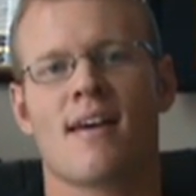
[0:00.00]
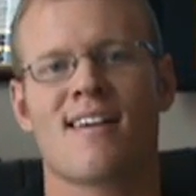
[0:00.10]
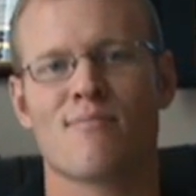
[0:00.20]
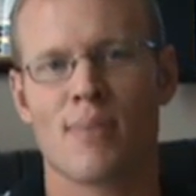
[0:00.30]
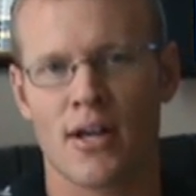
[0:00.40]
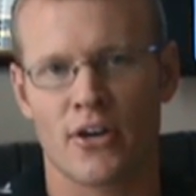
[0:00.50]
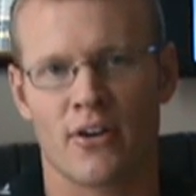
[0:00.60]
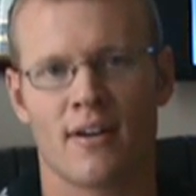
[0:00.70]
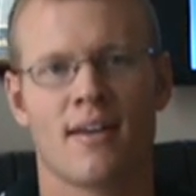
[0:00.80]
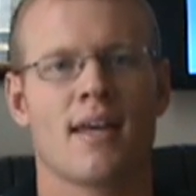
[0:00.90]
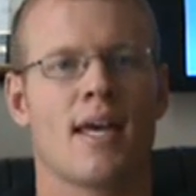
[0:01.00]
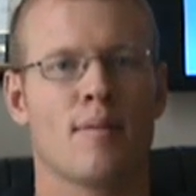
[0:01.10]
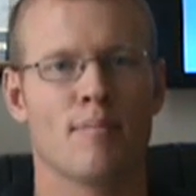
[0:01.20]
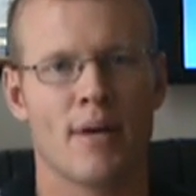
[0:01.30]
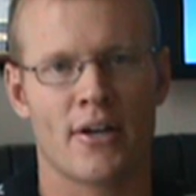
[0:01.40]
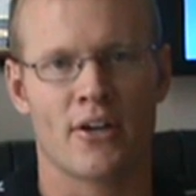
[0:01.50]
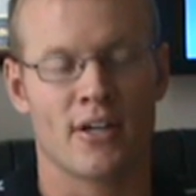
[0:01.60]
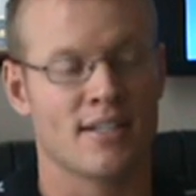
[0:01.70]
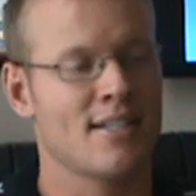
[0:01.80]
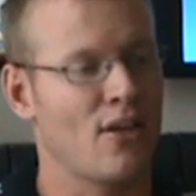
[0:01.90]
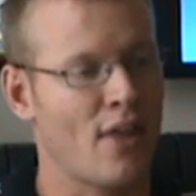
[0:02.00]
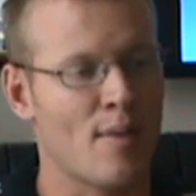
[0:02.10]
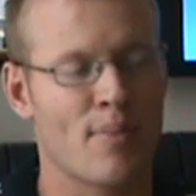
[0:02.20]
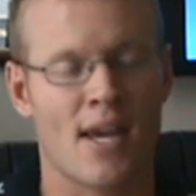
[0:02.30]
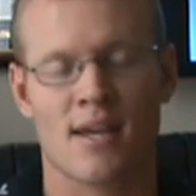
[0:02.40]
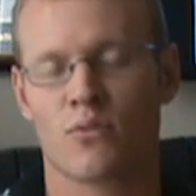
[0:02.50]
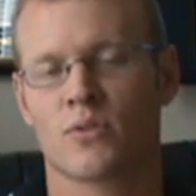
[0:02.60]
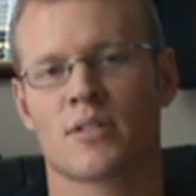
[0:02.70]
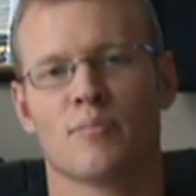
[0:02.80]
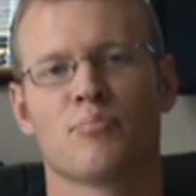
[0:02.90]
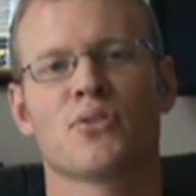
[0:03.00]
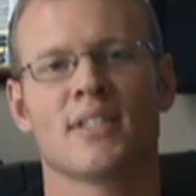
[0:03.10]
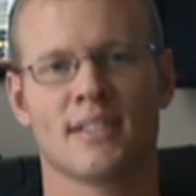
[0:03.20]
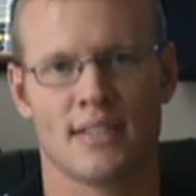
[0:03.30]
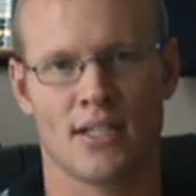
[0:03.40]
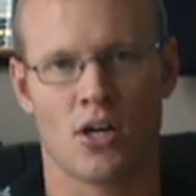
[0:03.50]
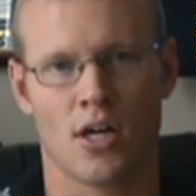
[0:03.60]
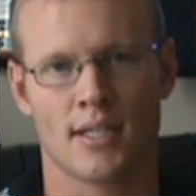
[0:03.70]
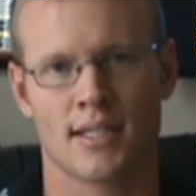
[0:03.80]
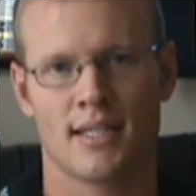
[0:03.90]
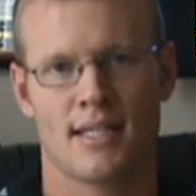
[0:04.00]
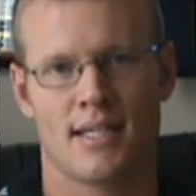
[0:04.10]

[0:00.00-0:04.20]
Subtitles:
and better and better until that pain was completely gone,